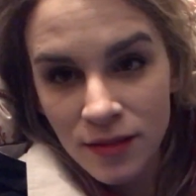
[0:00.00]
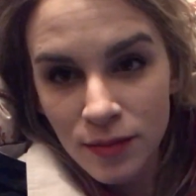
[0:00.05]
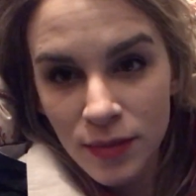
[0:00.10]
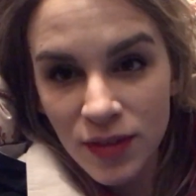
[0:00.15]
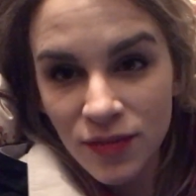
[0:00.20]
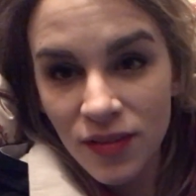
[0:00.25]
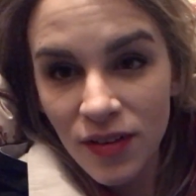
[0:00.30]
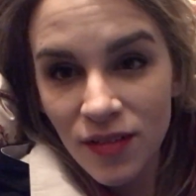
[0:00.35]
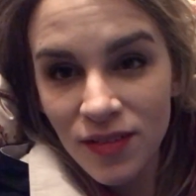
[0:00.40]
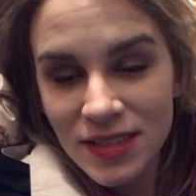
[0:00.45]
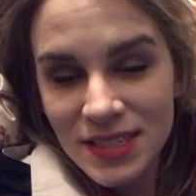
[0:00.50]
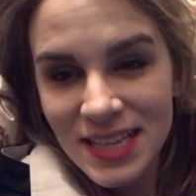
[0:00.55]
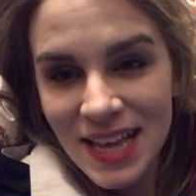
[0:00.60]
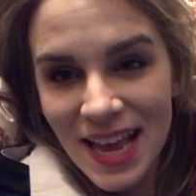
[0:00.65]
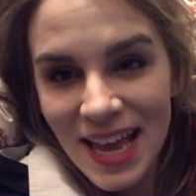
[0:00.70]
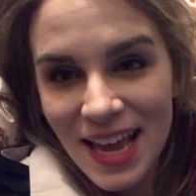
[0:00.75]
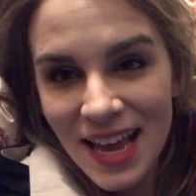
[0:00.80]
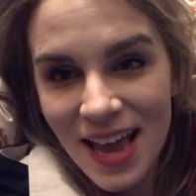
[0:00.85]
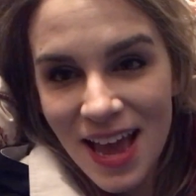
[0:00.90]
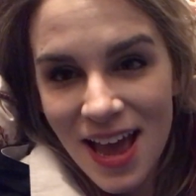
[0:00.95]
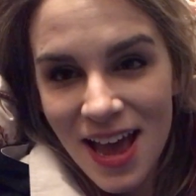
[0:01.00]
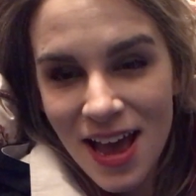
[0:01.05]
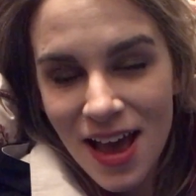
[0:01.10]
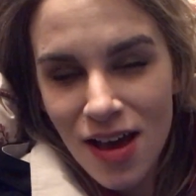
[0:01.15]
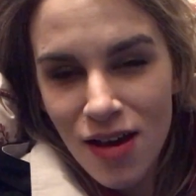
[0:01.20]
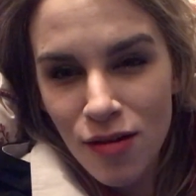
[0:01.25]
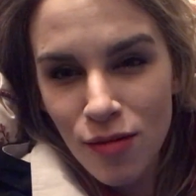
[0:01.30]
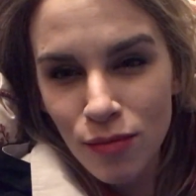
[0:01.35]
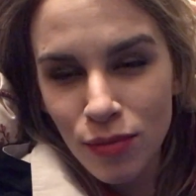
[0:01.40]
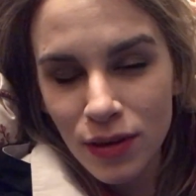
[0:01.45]
My friend wants to hang
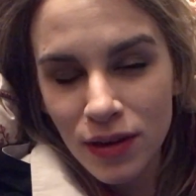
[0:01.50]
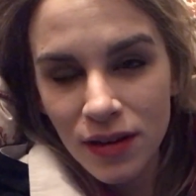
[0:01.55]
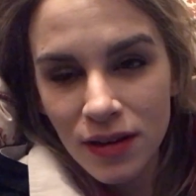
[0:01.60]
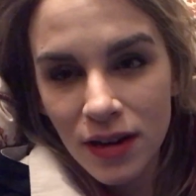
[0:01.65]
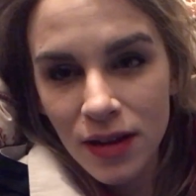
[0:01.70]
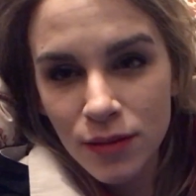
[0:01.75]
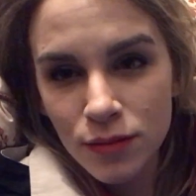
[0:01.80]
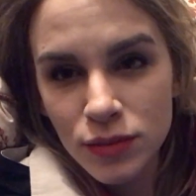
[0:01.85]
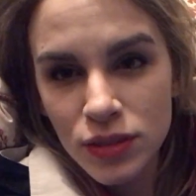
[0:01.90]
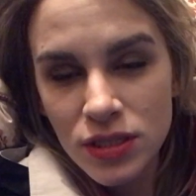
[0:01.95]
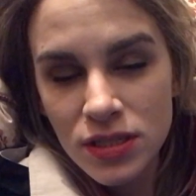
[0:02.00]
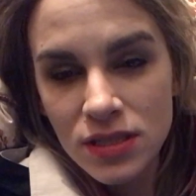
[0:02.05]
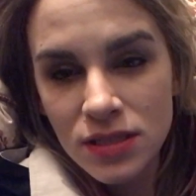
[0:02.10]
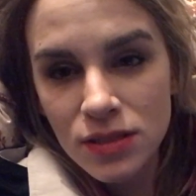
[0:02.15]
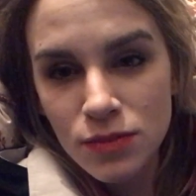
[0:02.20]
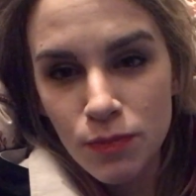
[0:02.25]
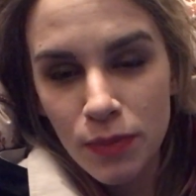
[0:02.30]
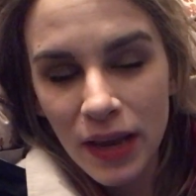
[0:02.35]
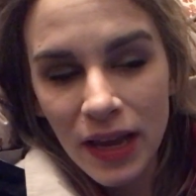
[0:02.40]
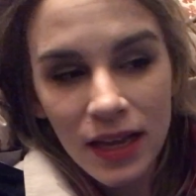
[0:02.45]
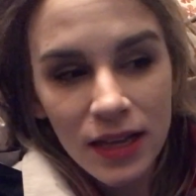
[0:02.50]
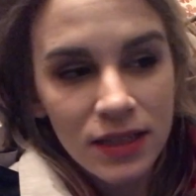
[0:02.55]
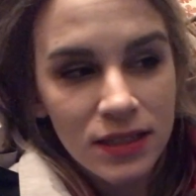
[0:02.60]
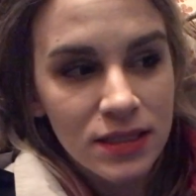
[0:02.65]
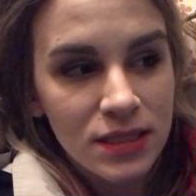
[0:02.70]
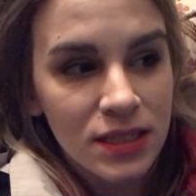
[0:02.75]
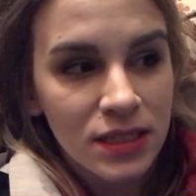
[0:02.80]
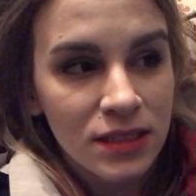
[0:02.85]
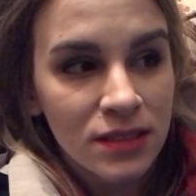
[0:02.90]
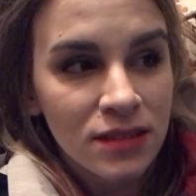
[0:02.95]
out, but I'm just
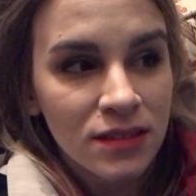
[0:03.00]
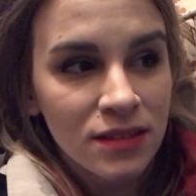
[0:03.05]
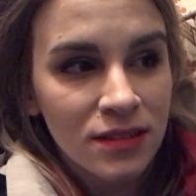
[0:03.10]
spent